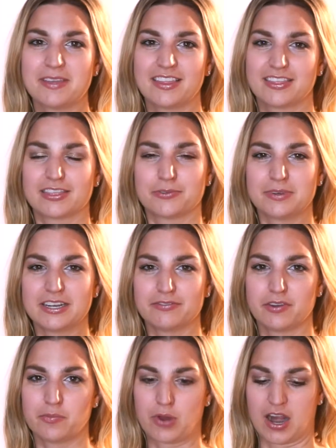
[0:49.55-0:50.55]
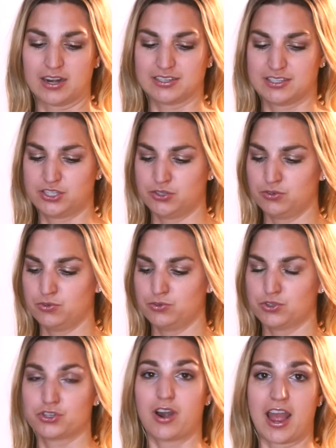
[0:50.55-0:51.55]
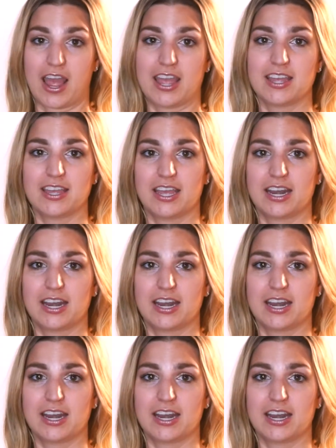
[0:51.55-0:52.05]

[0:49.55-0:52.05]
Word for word: me three different products to try,